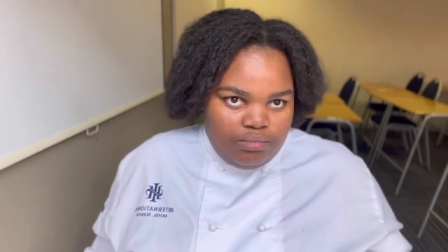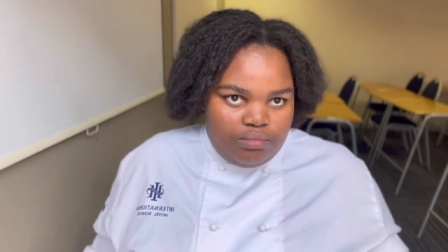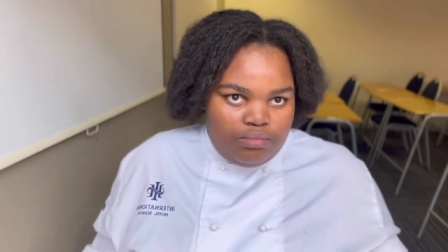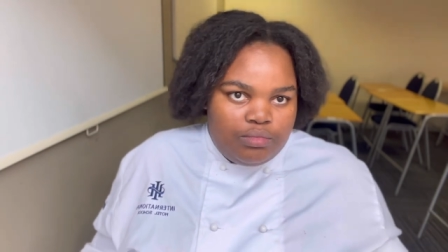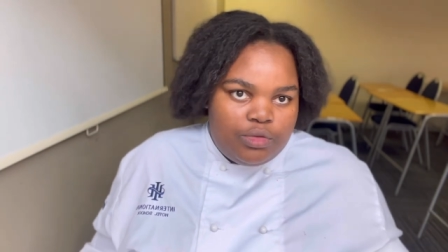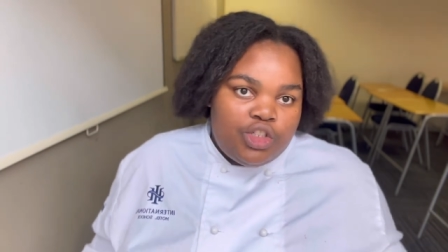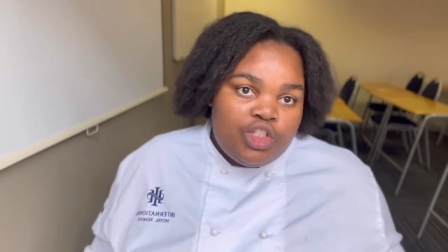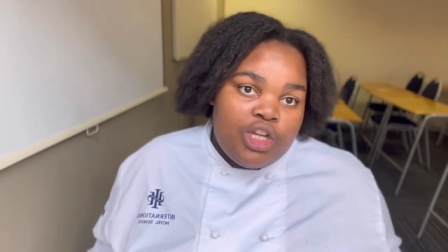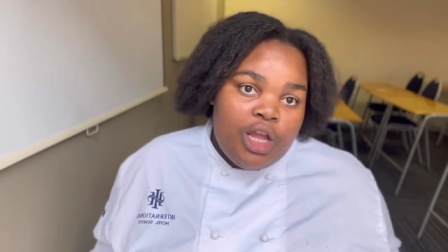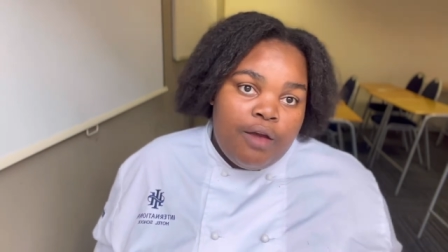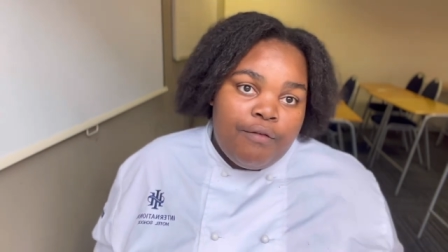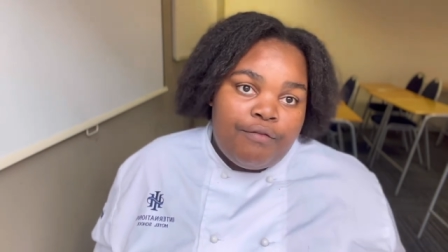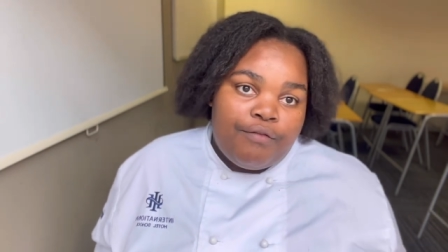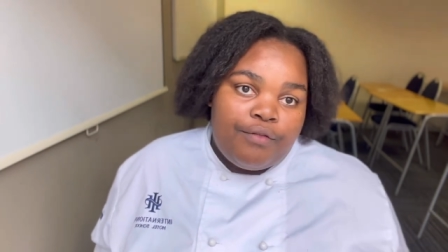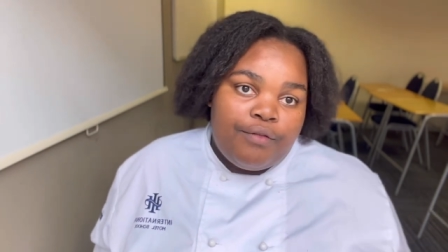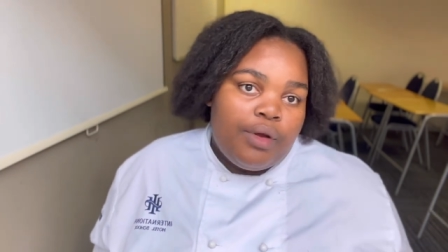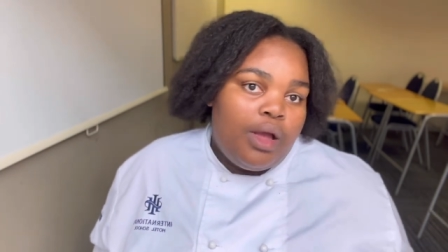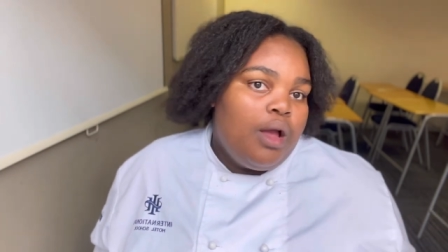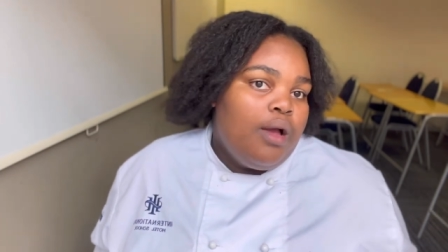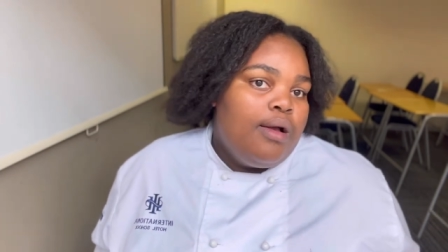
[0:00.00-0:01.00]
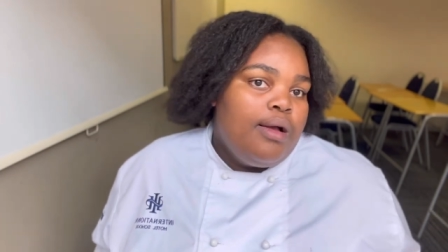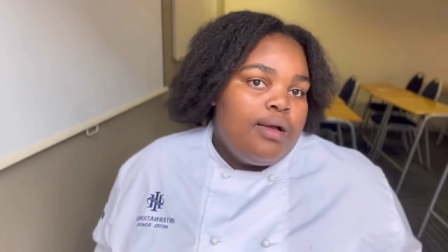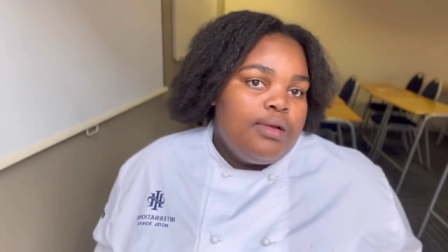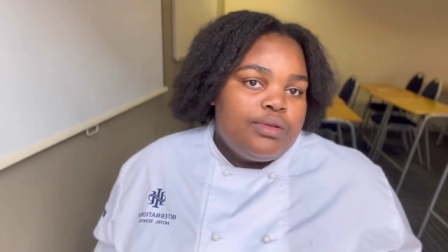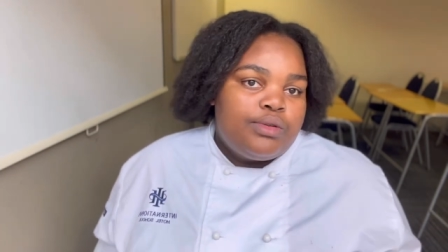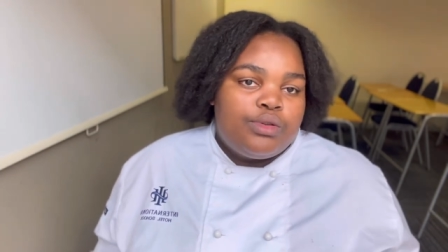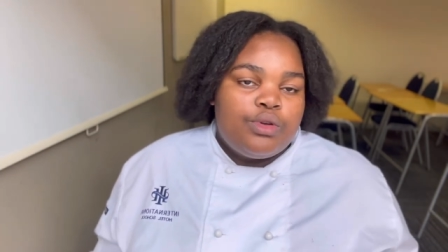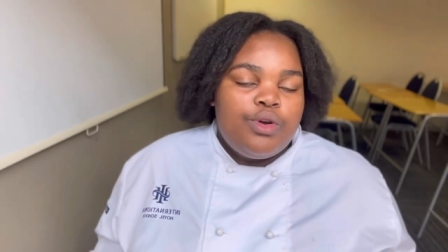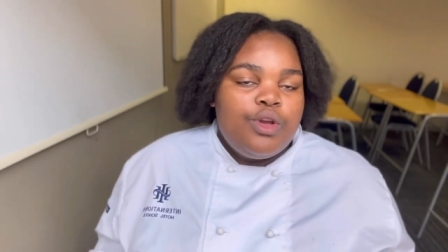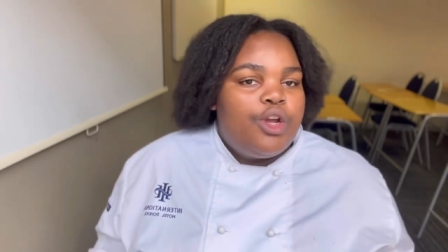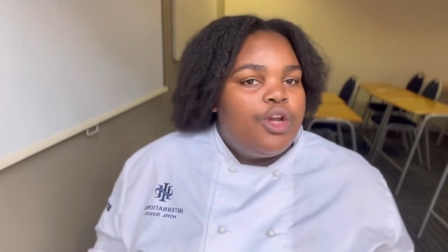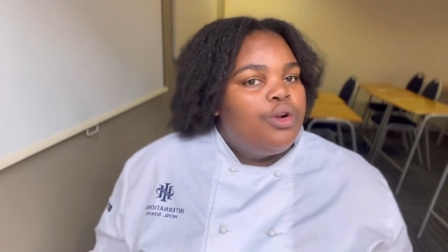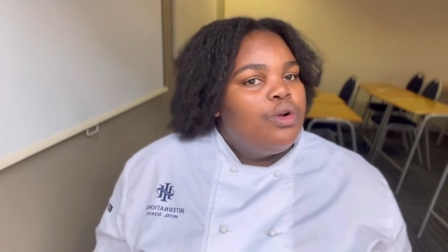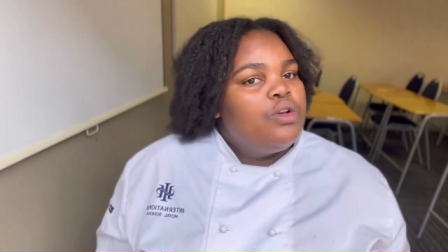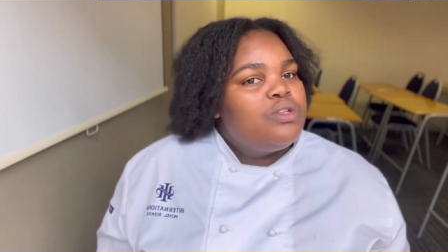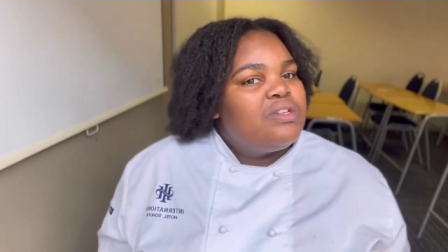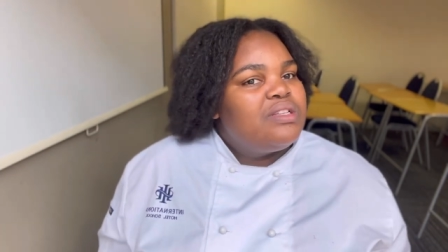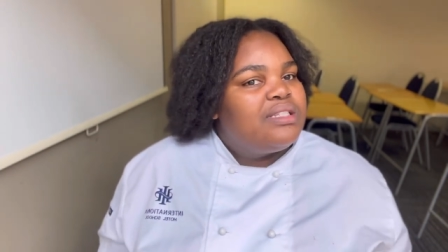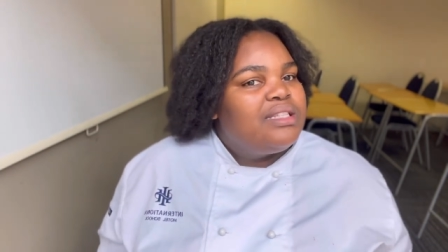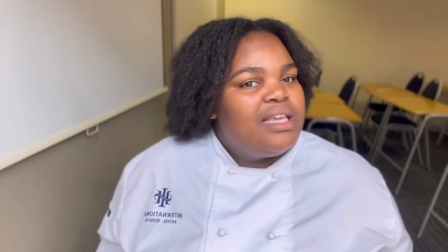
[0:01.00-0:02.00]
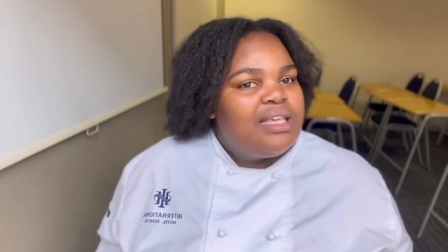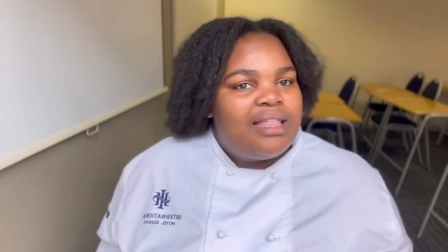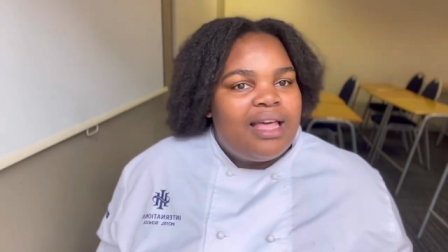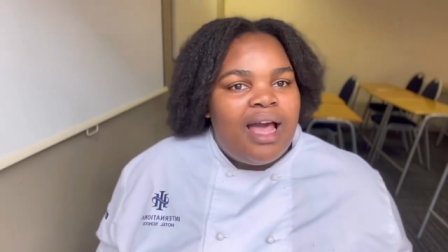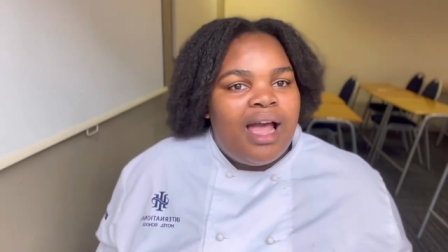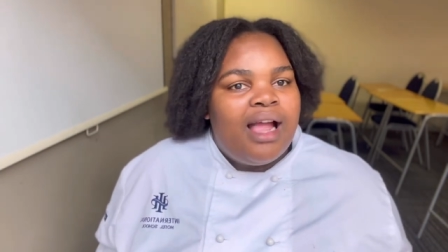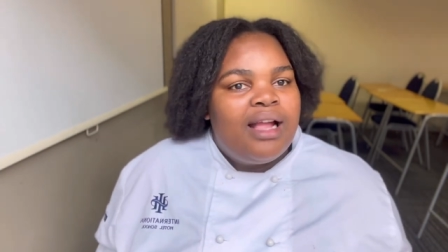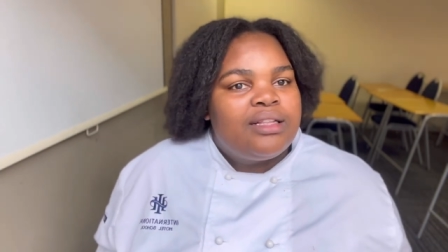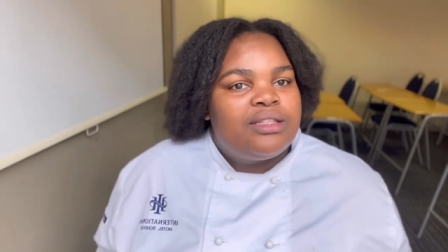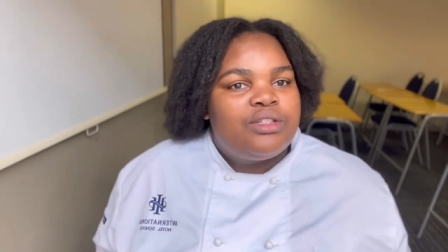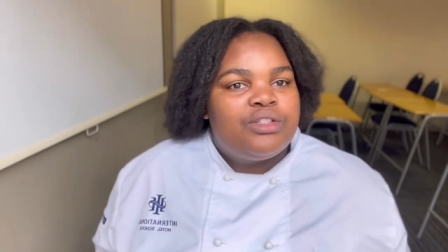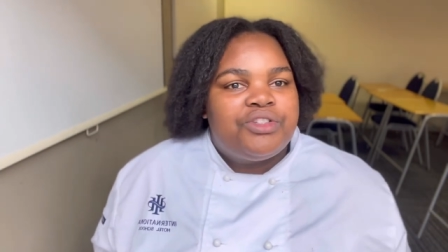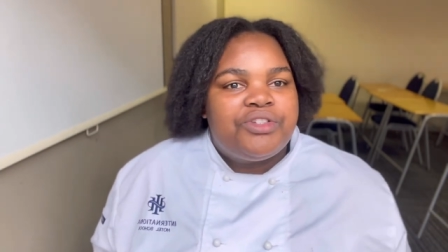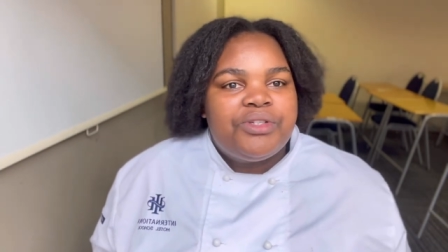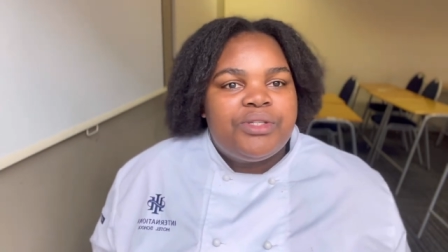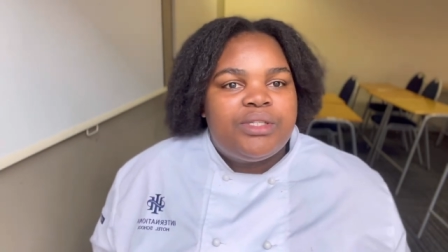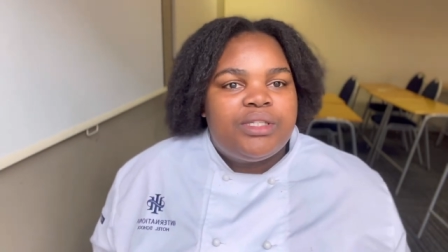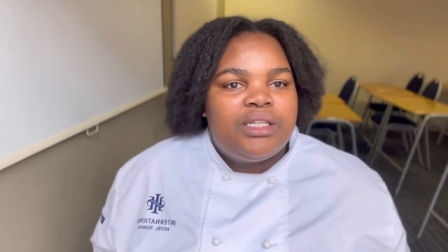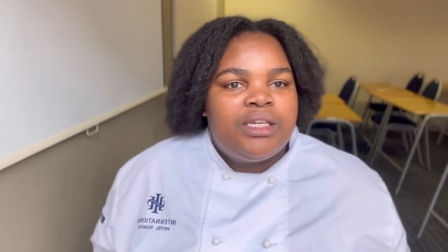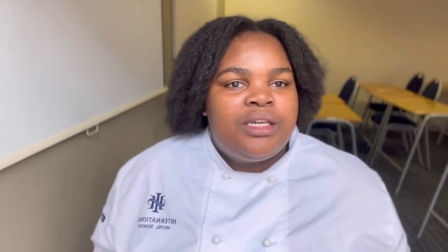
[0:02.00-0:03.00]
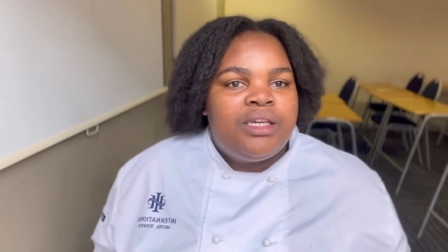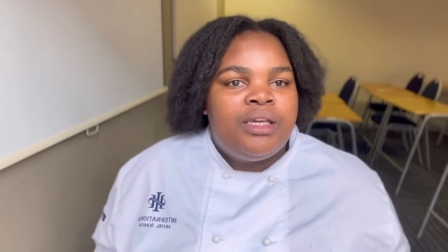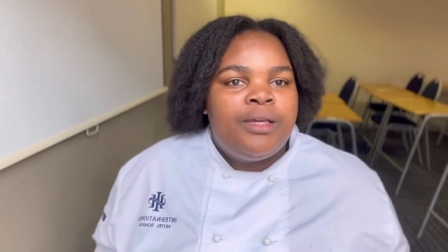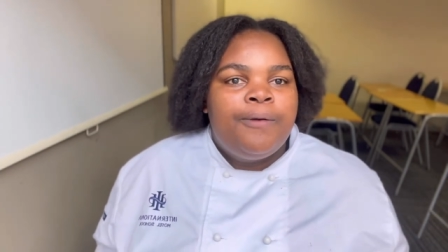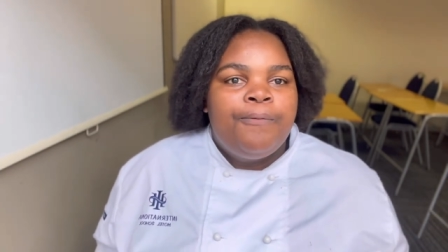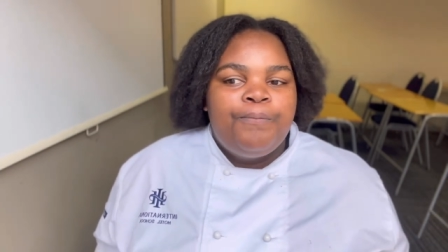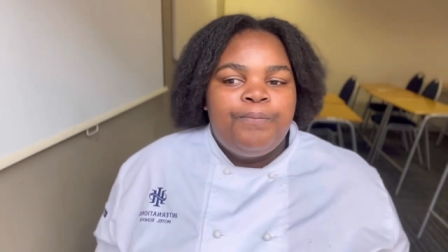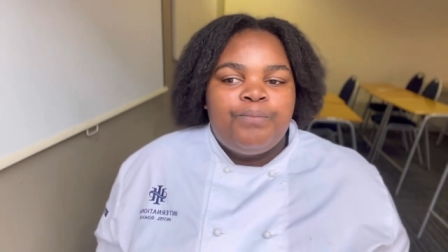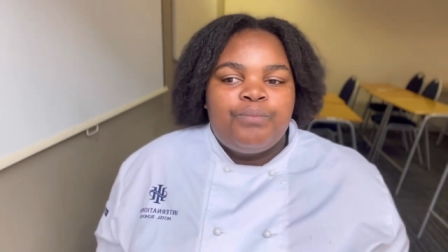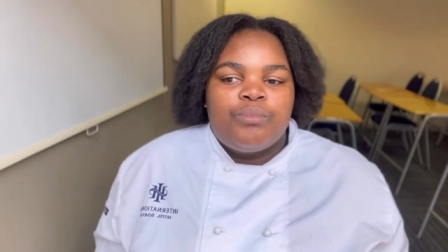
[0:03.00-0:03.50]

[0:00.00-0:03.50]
chef. So you can also see that, just see